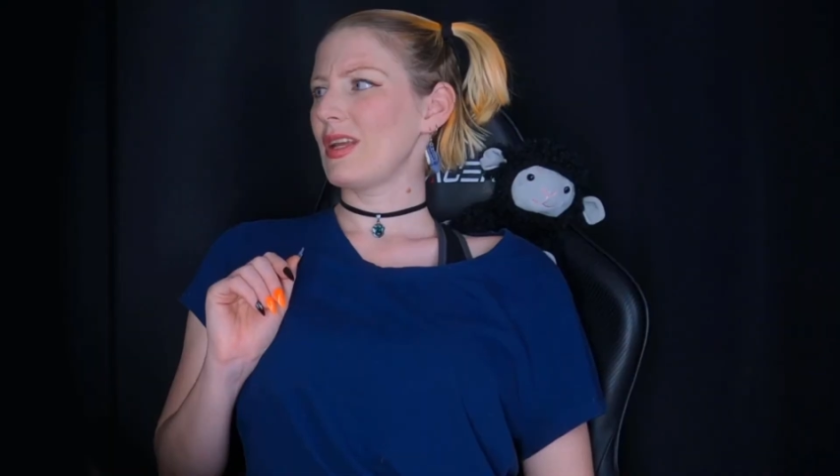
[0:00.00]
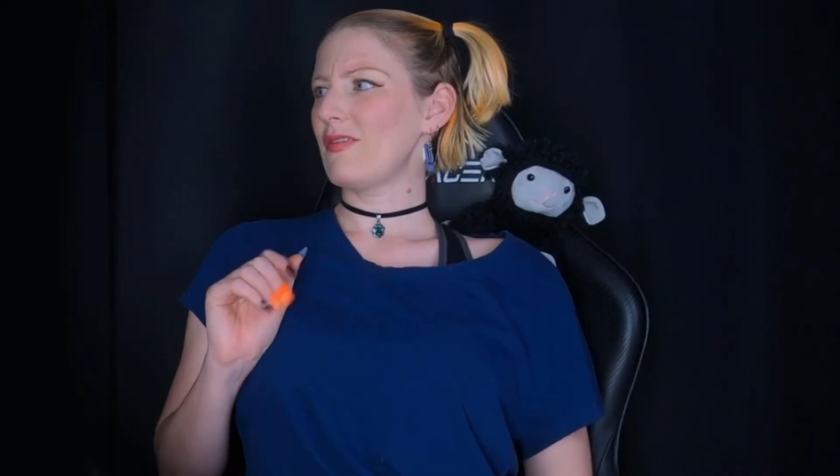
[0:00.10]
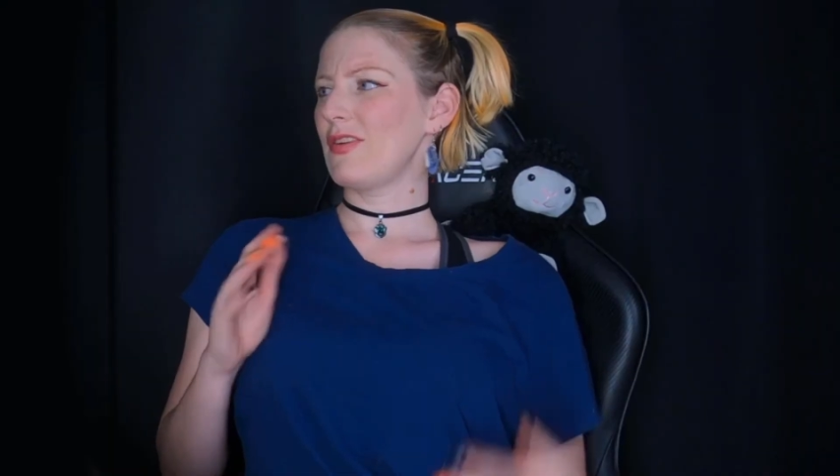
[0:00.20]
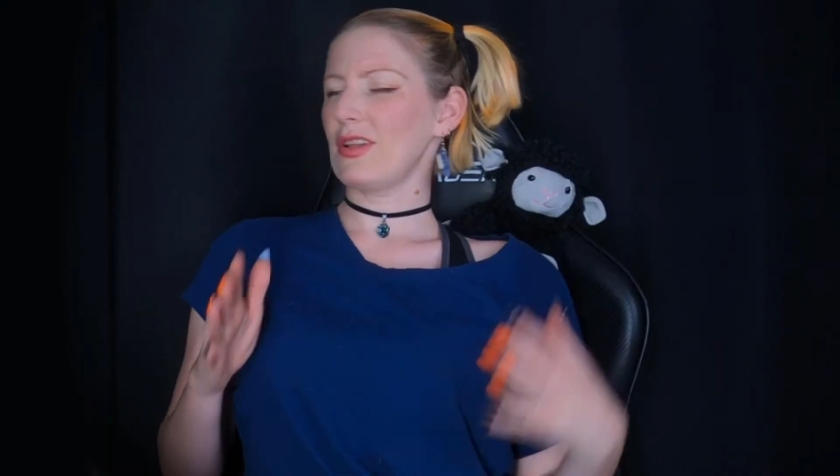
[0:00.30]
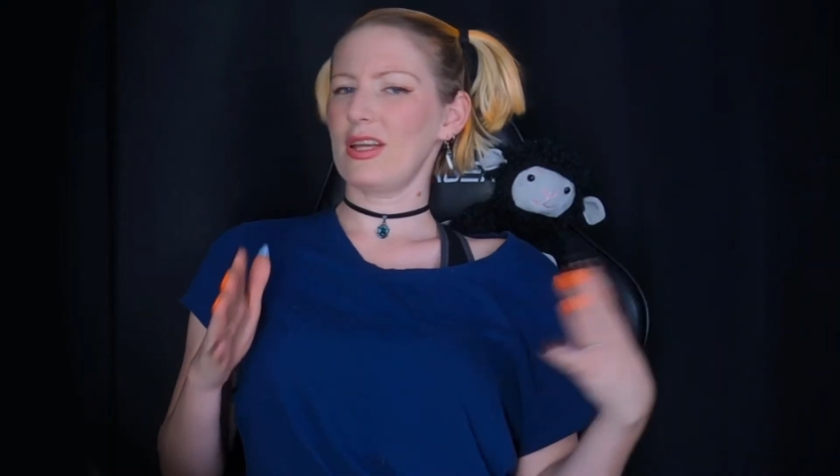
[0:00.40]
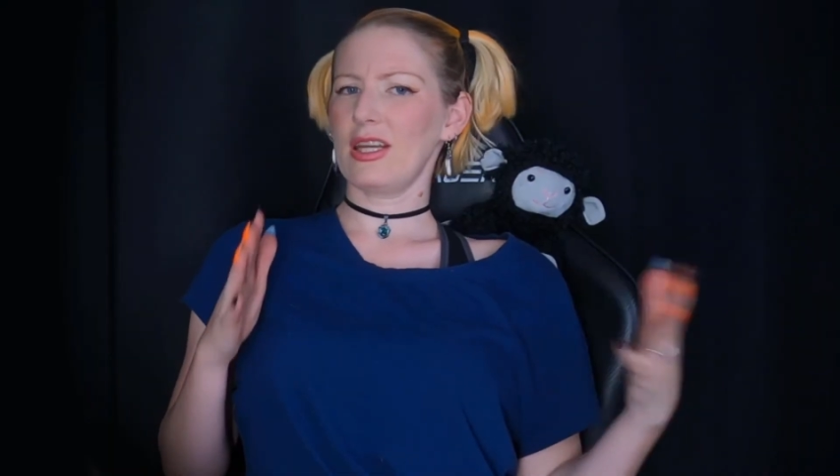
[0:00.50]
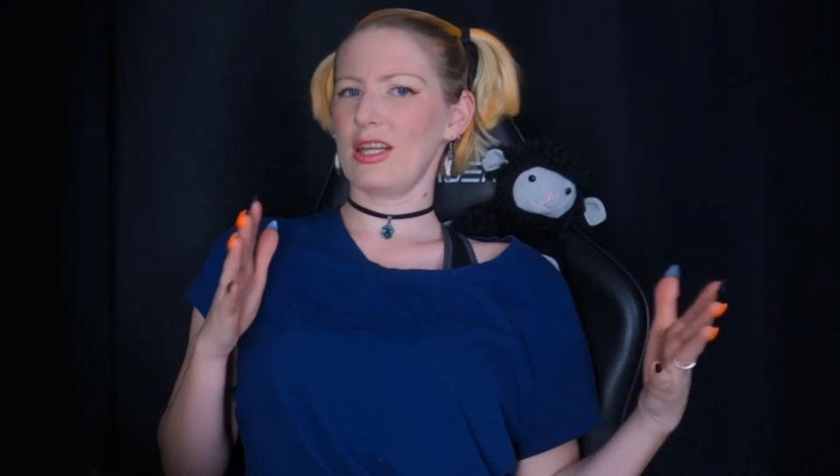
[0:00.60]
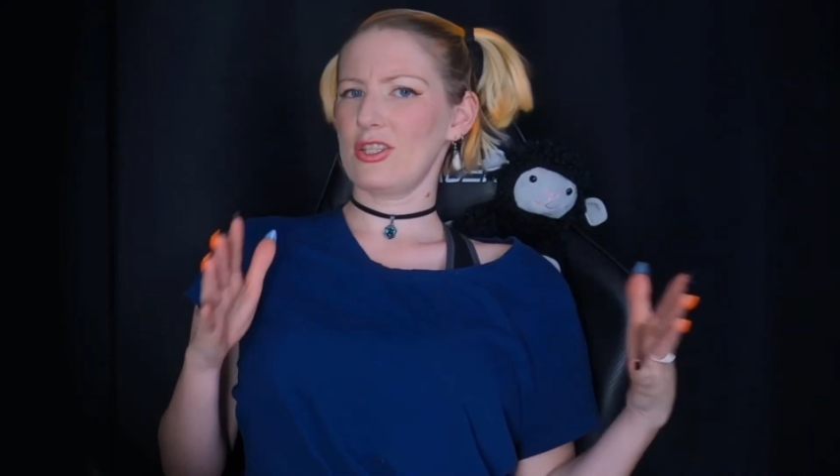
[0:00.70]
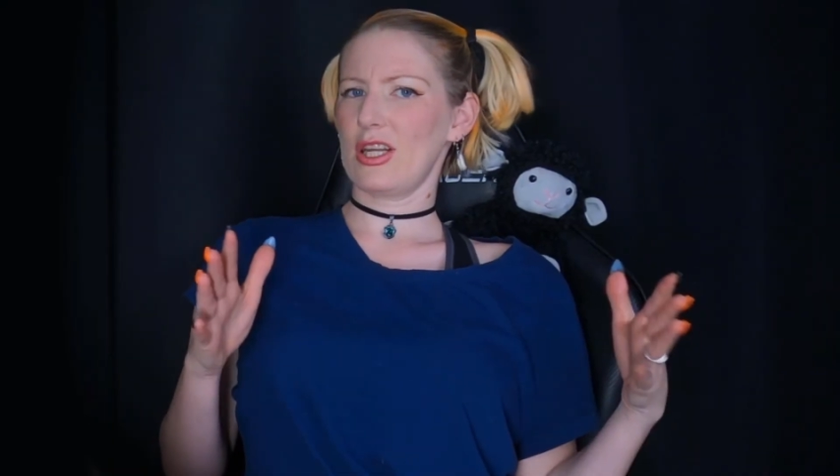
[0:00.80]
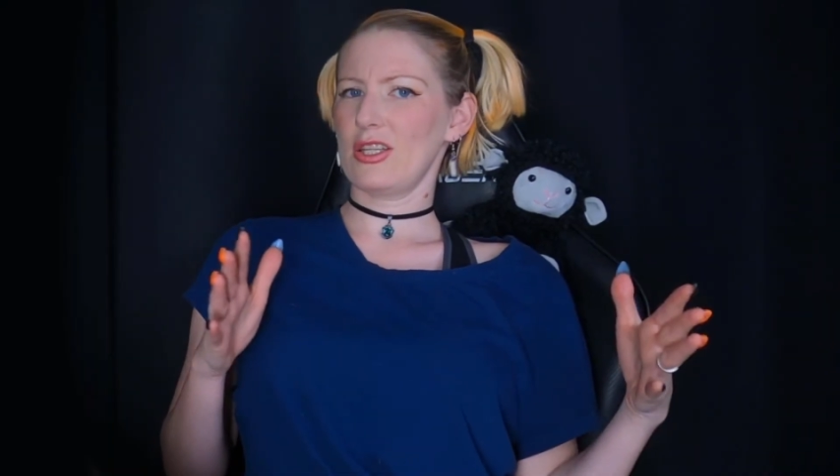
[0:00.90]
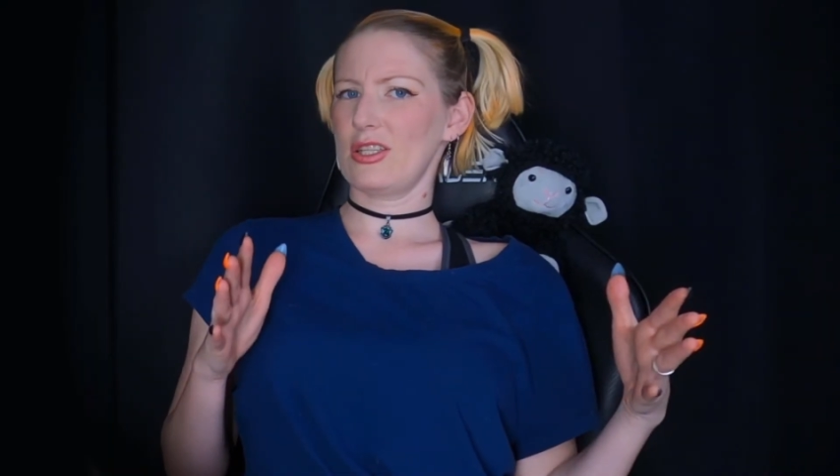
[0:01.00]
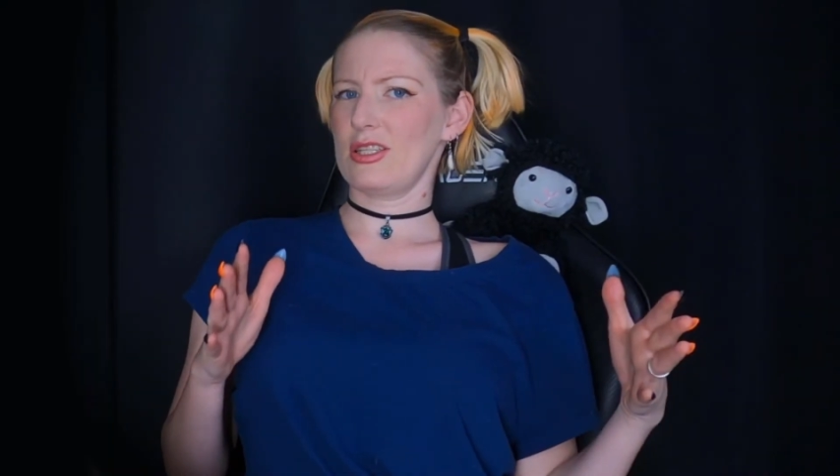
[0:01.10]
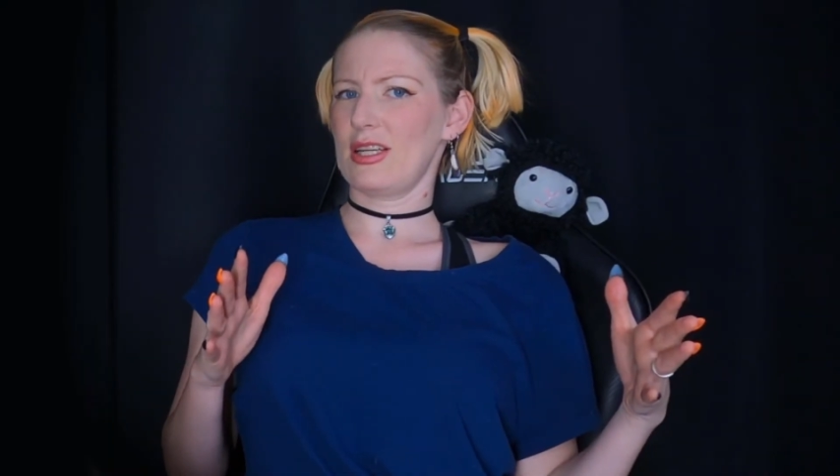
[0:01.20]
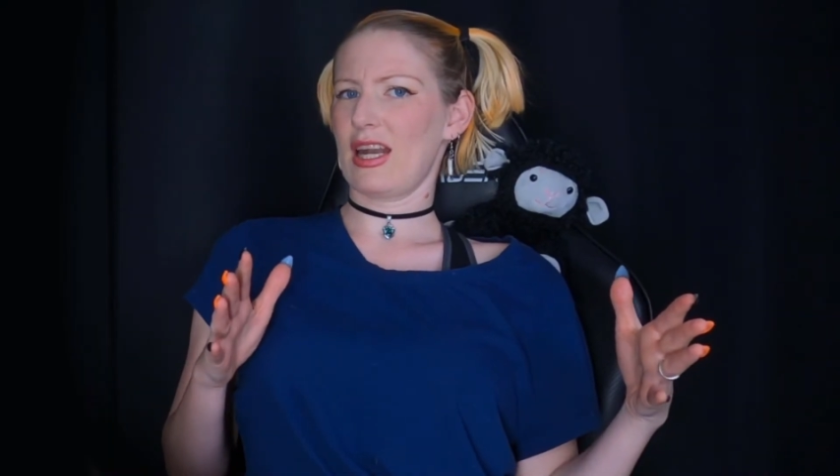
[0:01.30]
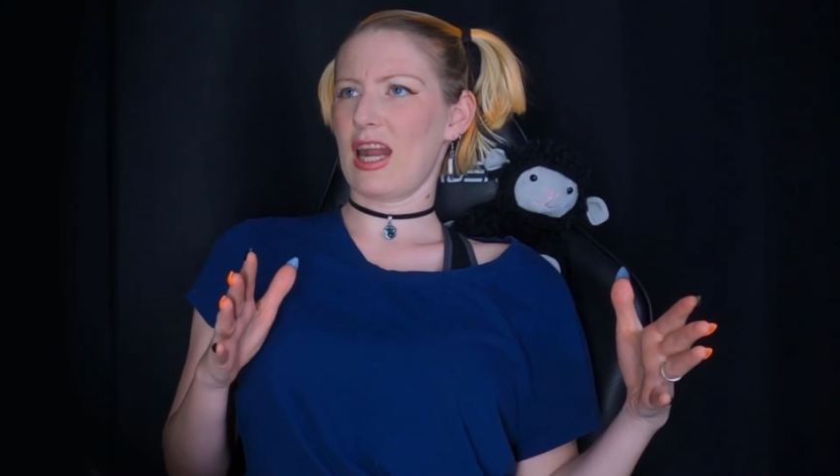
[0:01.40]
I feel like it changes
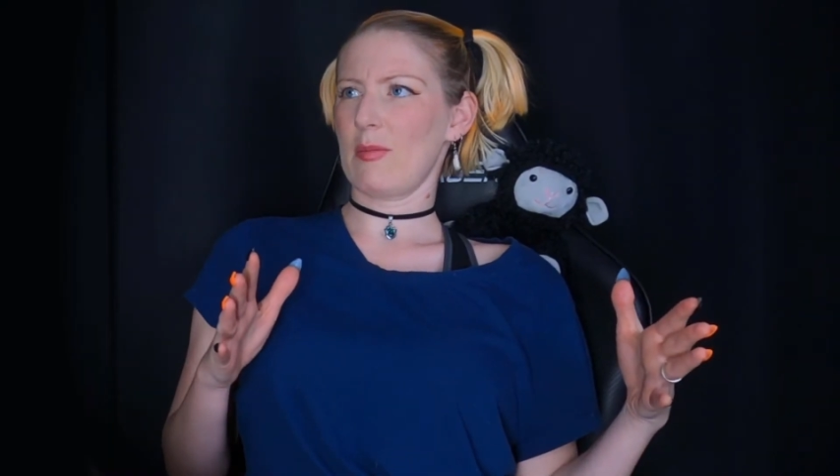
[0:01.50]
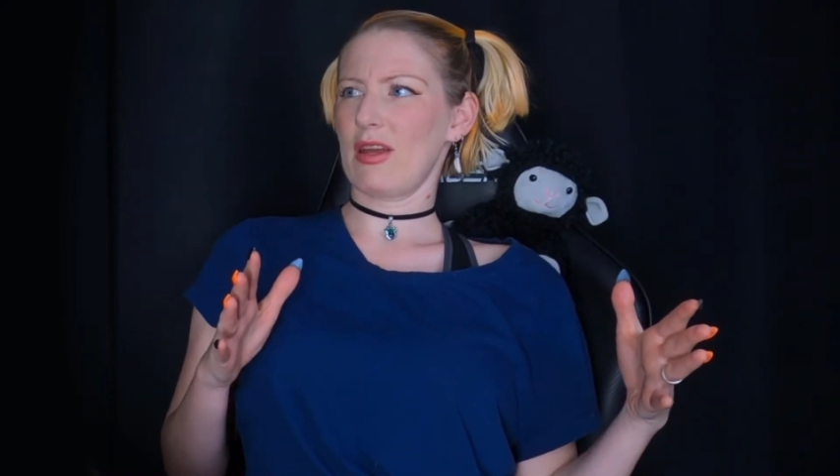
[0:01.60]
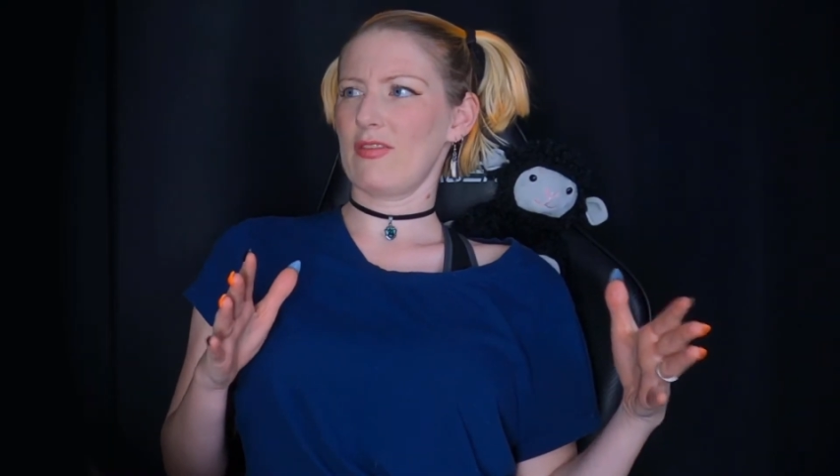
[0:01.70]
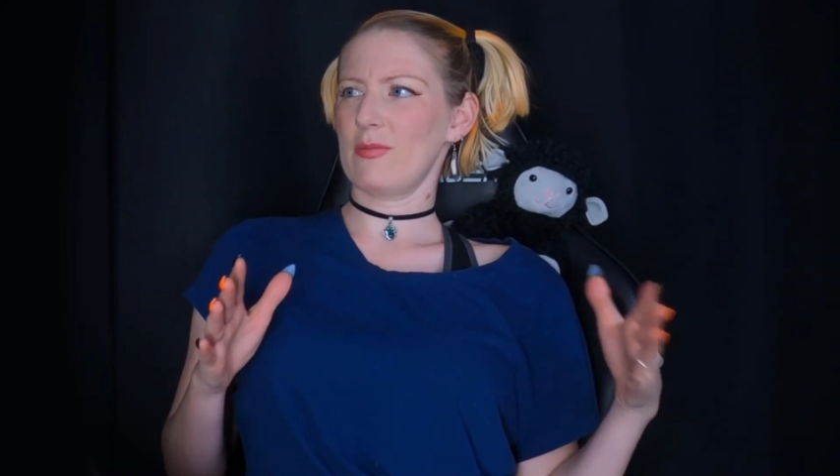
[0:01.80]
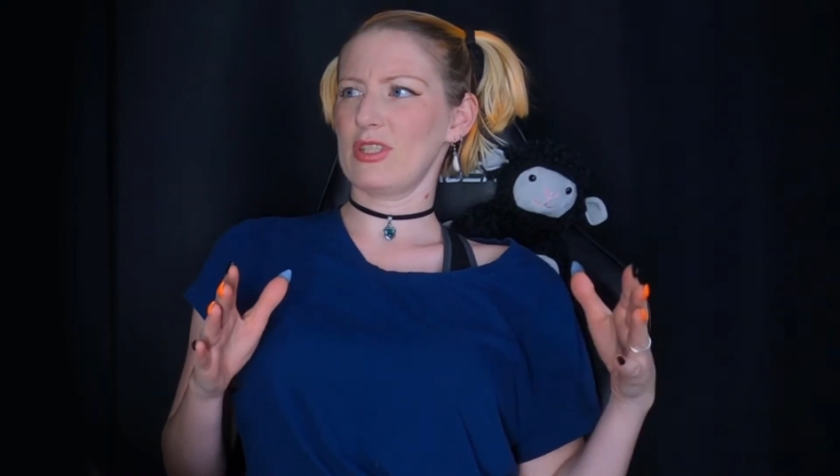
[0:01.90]
the dynamic from